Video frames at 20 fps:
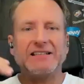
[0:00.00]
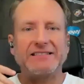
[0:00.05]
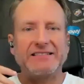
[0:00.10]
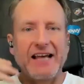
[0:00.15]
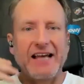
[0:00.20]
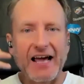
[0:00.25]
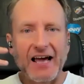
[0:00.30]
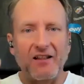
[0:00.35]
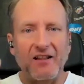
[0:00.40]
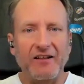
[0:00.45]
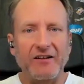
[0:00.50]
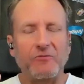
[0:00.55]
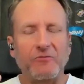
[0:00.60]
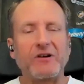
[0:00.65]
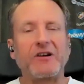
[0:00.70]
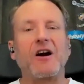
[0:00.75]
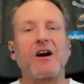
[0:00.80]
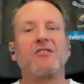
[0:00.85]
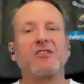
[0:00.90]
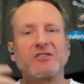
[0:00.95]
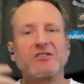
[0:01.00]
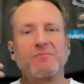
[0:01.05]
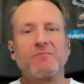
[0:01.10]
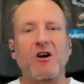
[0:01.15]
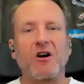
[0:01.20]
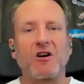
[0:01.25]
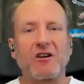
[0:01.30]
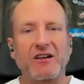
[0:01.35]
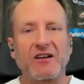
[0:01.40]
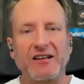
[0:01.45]
talent, regardless of
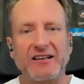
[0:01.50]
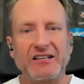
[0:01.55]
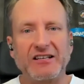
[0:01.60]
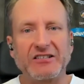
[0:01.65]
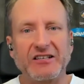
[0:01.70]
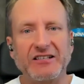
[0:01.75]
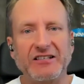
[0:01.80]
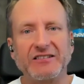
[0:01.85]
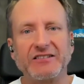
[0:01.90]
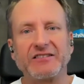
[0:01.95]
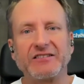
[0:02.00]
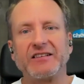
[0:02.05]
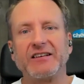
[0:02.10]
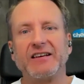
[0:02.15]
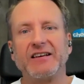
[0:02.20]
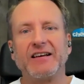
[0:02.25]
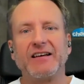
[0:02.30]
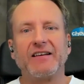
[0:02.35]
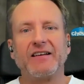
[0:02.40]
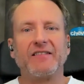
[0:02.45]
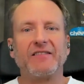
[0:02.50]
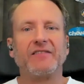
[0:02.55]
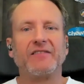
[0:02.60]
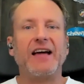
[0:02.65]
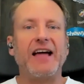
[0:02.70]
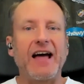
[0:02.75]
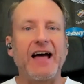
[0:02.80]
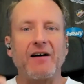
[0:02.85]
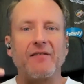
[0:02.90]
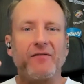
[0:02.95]
market conditions, they
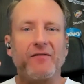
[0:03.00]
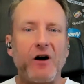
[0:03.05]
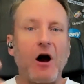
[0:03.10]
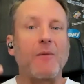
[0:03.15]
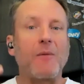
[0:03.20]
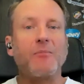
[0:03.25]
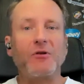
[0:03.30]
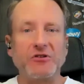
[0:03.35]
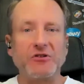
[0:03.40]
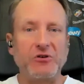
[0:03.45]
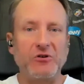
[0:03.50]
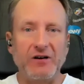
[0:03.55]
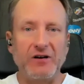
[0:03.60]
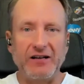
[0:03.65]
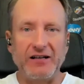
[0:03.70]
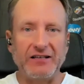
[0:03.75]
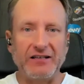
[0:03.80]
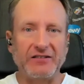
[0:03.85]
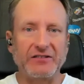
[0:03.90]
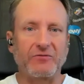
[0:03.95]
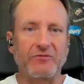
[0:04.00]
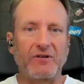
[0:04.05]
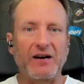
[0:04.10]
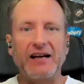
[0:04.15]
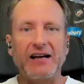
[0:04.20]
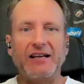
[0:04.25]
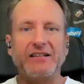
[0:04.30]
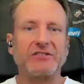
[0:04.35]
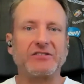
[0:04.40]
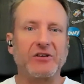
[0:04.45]
have opportunities,
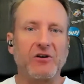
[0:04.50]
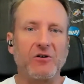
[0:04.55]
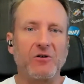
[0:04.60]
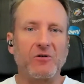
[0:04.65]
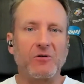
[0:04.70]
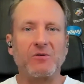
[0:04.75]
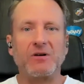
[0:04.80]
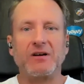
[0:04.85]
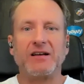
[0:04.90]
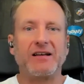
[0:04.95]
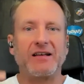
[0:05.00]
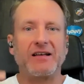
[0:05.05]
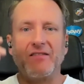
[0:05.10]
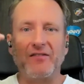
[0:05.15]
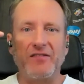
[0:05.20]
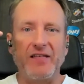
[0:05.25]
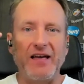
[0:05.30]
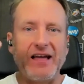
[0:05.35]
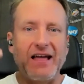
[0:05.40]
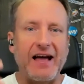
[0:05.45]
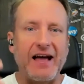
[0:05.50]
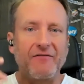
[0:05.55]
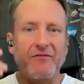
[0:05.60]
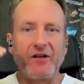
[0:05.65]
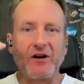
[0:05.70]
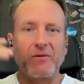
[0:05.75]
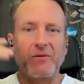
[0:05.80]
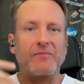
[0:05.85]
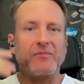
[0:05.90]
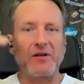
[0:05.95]
right? So they have
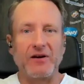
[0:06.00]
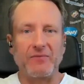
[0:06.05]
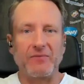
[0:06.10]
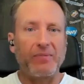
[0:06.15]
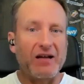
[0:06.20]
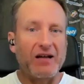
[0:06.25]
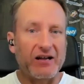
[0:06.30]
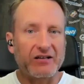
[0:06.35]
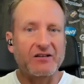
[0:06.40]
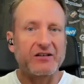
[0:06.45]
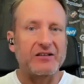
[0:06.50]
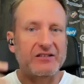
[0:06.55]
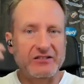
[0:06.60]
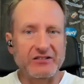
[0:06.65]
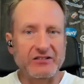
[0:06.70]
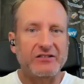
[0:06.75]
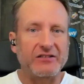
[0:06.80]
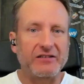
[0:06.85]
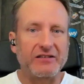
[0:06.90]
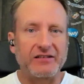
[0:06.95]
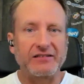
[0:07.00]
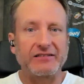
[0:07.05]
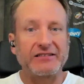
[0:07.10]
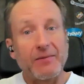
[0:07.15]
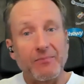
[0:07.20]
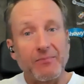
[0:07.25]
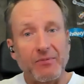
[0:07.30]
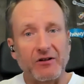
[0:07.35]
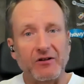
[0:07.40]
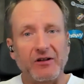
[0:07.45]
their pick
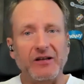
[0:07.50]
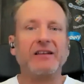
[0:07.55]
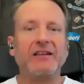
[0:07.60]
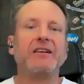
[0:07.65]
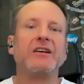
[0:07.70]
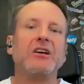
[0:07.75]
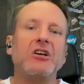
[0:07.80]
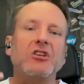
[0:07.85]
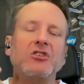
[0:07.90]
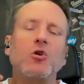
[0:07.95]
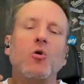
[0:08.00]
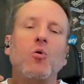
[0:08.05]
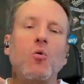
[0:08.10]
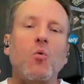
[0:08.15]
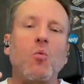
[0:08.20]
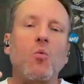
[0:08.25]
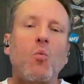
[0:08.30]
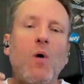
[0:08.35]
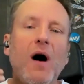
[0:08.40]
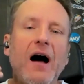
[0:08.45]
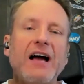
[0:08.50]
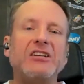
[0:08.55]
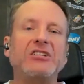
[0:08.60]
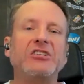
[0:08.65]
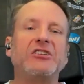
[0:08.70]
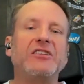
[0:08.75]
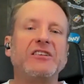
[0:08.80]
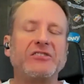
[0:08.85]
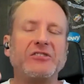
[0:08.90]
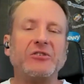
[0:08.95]
typically. So why
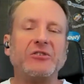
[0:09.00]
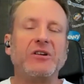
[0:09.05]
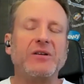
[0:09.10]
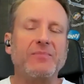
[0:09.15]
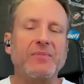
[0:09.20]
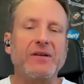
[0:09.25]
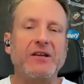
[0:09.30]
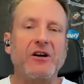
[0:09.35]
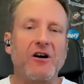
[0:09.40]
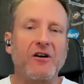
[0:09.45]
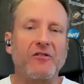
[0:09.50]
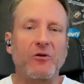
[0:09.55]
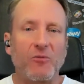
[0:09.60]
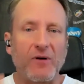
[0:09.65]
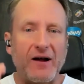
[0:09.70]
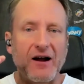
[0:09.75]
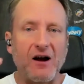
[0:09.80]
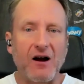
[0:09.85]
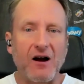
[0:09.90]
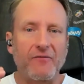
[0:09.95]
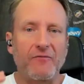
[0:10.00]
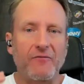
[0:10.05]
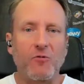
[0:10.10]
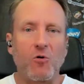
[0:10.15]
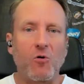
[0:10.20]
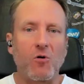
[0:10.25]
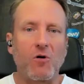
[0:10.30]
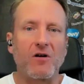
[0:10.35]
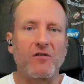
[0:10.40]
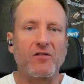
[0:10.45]
should Nasuni be on the radar
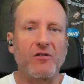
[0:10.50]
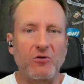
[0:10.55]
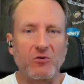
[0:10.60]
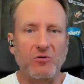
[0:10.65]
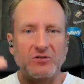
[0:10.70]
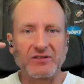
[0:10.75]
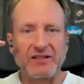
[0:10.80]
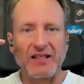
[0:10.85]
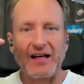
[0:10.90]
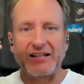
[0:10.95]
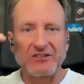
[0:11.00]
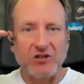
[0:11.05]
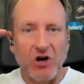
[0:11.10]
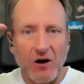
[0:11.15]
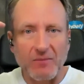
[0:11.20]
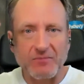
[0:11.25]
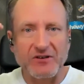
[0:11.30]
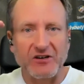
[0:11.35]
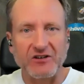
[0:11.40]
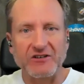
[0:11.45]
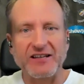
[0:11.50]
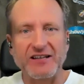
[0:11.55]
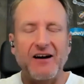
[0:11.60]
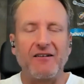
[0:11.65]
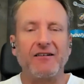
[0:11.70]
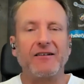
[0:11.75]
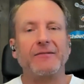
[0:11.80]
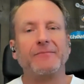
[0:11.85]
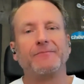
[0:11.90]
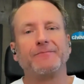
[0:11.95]
for that top tier
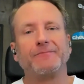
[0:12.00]
talent?